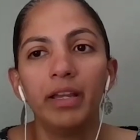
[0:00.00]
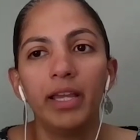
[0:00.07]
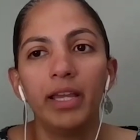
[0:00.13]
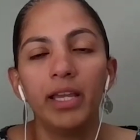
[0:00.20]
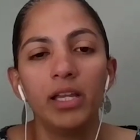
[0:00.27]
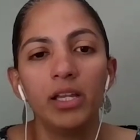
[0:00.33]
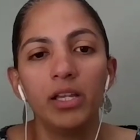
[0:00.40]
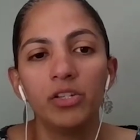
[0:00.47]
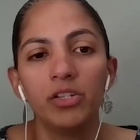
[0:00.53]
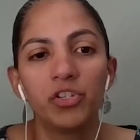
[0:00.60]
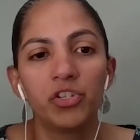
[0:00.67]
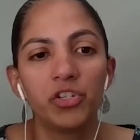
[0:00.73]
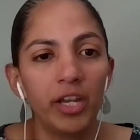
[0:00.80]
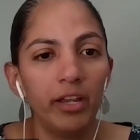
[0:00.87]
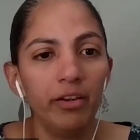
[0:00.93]
a
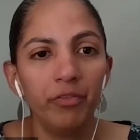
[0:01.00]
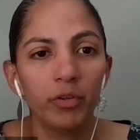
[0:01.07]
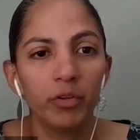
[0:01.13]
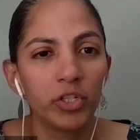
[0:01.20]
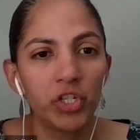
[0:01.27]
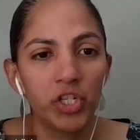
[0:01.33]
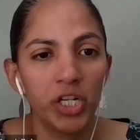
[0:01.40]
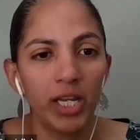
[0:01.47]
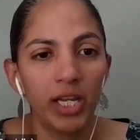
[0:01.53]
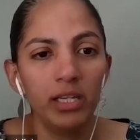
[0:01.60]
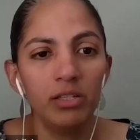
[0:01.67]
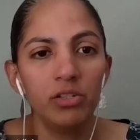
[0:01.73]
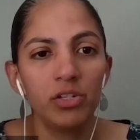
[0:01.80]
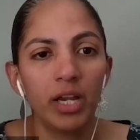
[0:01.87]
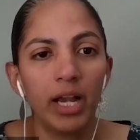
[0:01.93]
shift or
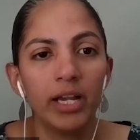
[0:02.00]
change.